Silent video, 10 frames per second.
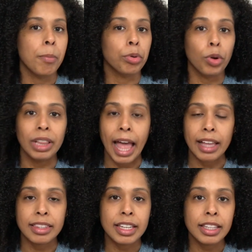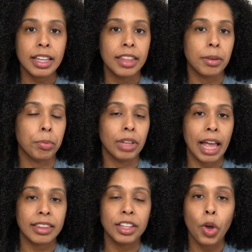Prolactin, the
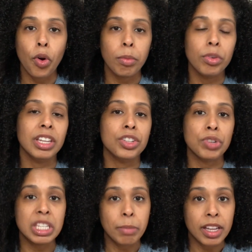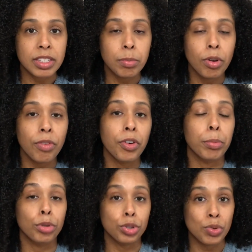prolactin hormone, is responsible for
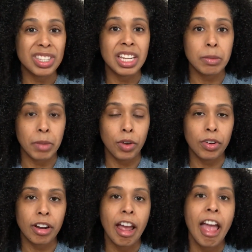producing milk,